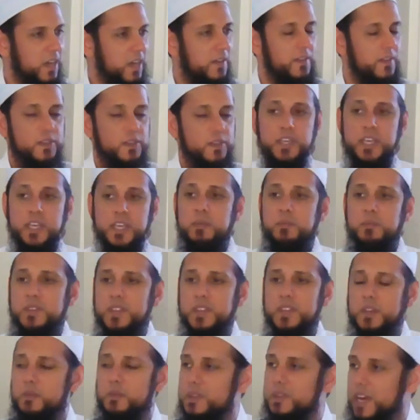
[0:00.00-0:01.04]
And the same
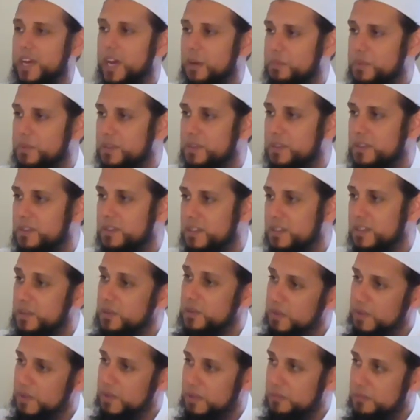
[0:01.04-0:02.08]
thing will happen
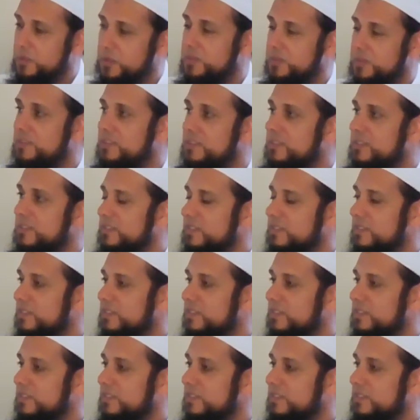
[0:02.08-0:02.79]
with the moon.